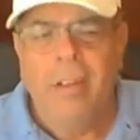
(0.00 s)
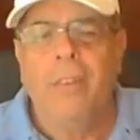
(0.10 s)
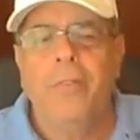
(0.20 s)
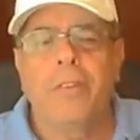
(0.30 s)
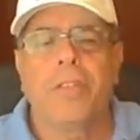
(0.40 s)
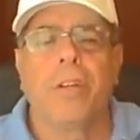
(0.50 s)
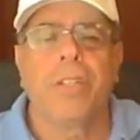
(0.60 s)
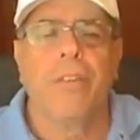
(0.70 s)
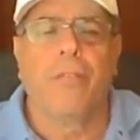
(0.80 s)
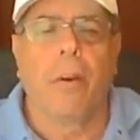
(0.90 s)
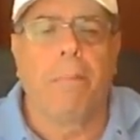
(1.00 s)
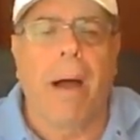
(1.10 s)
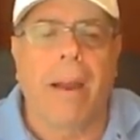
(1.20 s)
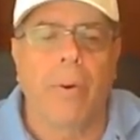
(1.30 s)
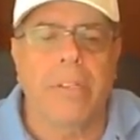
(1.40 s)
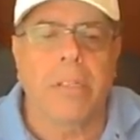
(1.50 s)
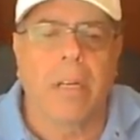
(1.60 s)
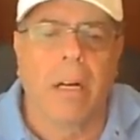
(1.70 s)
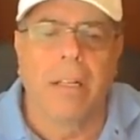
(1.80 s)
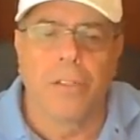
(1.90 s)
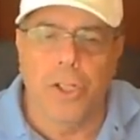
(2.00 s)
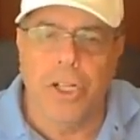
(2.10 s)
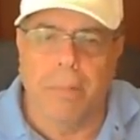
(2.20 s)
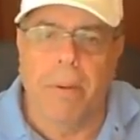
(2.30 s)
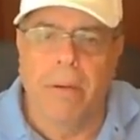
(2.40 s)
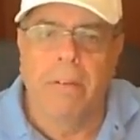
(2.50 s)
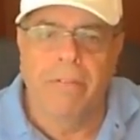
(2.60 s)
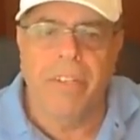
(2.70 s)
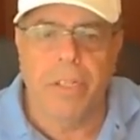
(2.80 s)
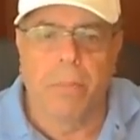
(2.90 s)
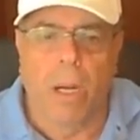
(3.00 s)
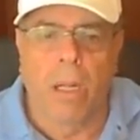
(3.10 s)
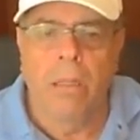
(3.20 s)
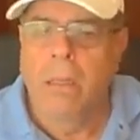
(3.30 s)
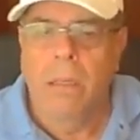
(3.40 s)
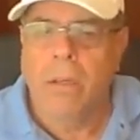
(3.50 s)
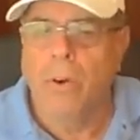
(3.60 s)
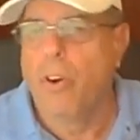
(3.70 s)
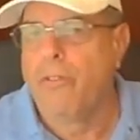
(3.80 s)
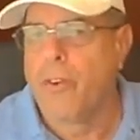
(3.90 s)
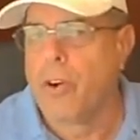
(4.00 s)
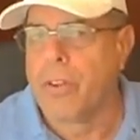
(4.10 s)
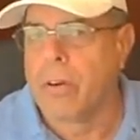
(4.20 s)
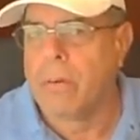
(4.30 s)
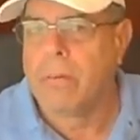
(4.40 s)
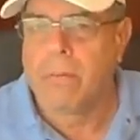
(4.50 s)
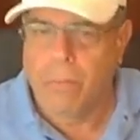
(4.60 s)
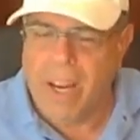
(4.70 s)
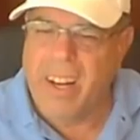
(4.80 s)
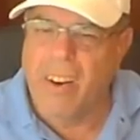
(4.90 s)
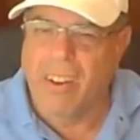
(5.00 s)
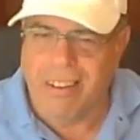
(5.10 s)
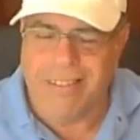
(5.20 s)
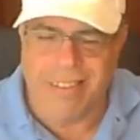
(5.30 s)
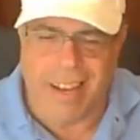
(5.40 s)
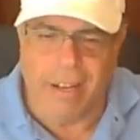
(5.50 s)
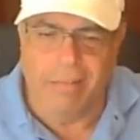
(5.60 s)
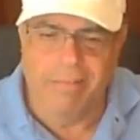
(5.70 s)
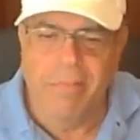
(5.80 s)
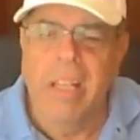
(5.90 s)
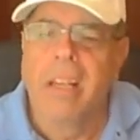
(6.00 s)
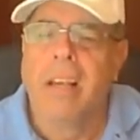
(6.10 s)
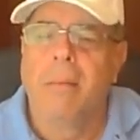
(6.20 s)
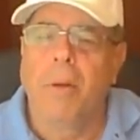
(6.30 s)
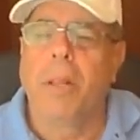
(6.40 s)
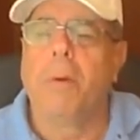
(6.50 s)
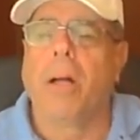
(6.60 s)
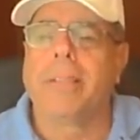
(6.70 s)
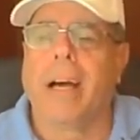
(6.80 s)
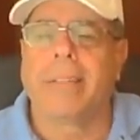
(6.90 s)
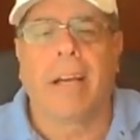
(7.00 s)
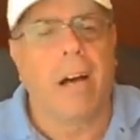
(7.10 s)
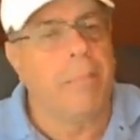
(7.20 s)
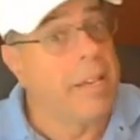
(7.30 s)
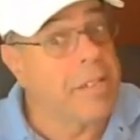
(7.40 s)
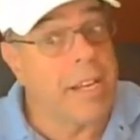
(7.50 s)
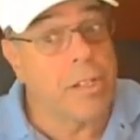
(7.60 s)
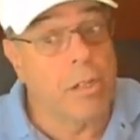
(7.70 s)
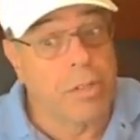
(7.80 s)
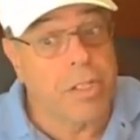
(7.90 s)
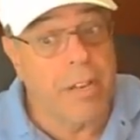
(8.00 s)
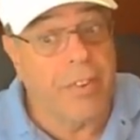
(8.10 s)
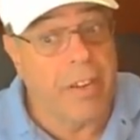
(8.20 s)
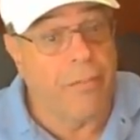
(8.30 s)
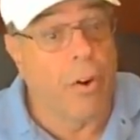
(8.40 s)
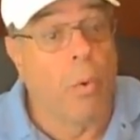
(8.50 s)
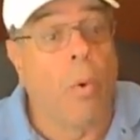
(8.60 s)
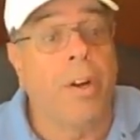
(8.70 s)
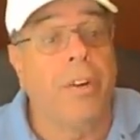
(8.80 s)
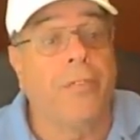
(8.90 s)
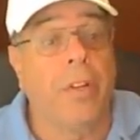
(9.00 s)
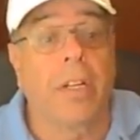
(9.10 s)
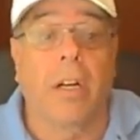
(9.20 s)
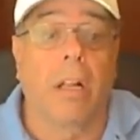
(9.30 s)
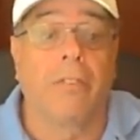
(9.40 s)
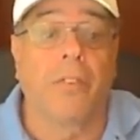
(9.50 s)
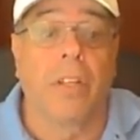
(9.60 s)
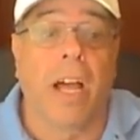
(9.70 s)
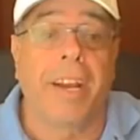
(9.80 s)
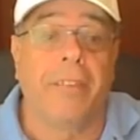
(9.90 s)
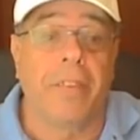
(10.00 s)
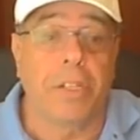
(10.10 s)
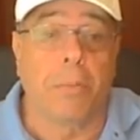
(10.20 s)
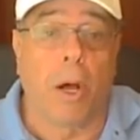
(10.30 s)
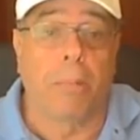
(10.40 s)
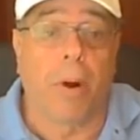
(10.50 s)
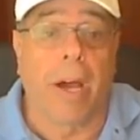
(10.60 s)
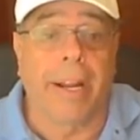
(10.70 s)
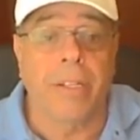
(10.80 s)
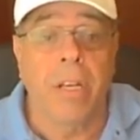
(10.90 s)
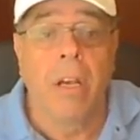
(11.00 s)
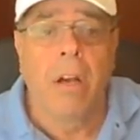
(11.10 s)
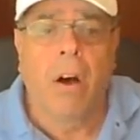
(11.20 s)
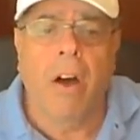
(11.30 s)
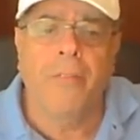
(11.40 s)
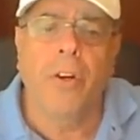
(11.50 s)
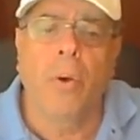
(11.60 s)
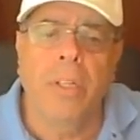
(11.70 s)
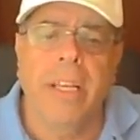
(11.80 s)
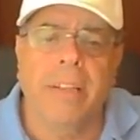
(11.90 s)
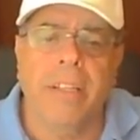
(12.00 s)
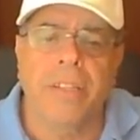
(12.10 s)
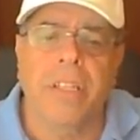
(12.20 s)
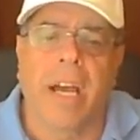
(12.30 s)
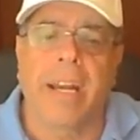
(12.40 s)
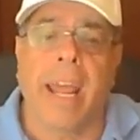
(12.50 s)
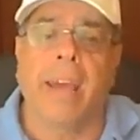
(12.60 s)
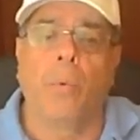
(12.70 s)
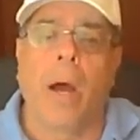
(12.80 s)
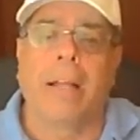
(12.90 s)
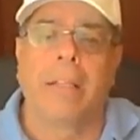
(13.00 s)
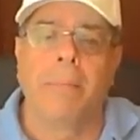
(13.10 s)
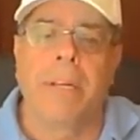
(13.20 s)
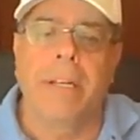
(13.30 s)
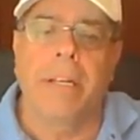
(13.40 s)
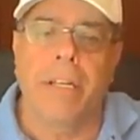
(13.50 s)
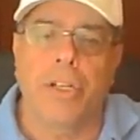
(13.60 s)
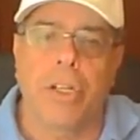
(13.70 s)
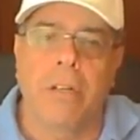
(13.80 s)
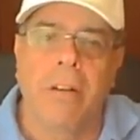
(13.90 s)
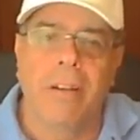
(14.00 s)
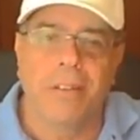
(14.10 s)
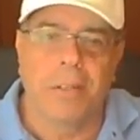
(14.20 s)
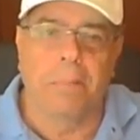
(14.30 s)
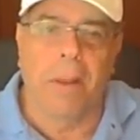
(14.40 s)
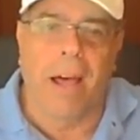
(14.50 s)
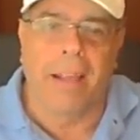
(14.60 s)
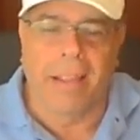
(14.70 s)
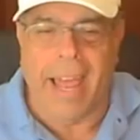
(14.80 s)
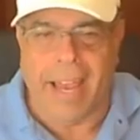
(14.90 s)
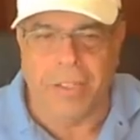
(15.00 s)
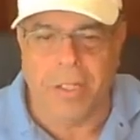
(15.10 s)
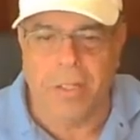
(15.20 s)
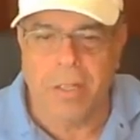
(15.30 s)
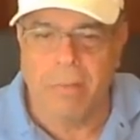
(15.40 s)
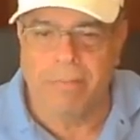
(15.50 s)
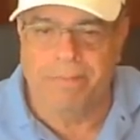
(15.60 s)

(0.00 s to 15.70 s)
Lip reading: You know, if you're searching for a pirate skull and ship, Viz-A-Ball, go no further, right here at our site. Bowlingball.com has exclusivity for a wonderful and colorful line of Viz-A-Ball products offered only at this site and while limited edition supply lasts.